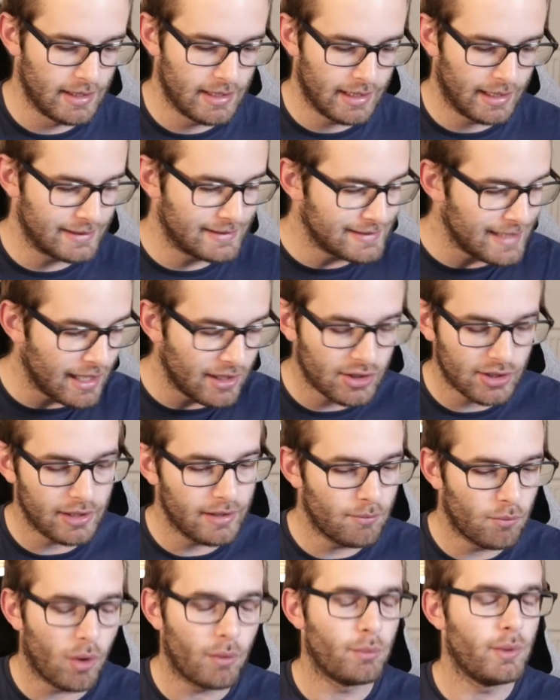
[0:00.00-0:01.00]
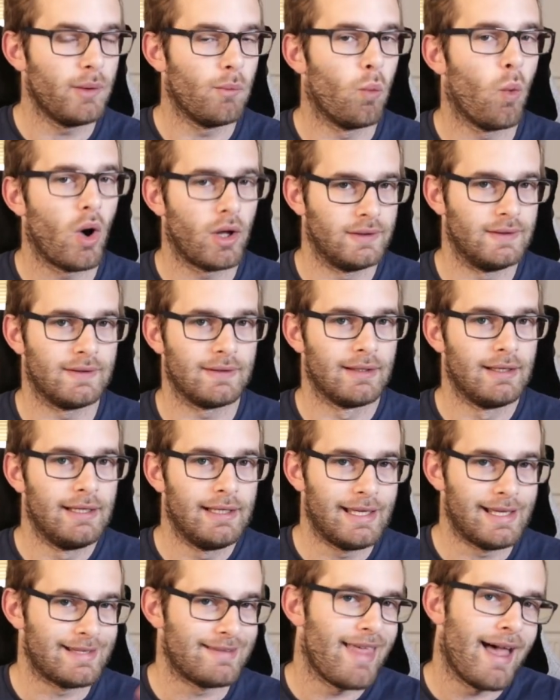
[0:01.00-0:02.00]
Essentially what we want
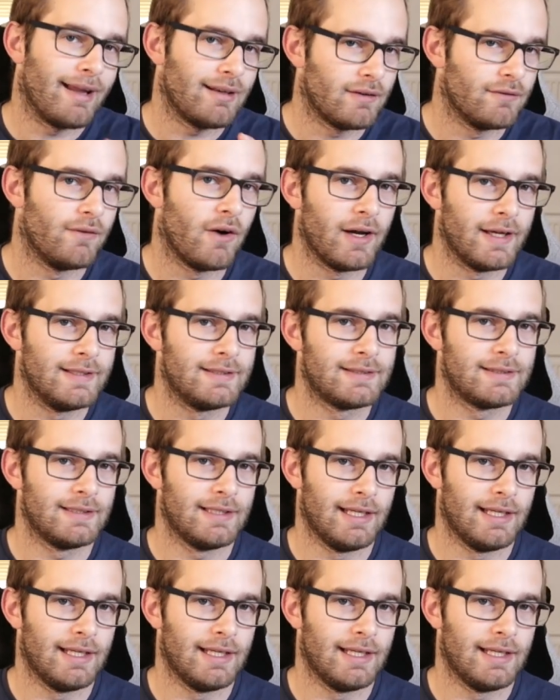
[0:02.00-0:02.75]
is that device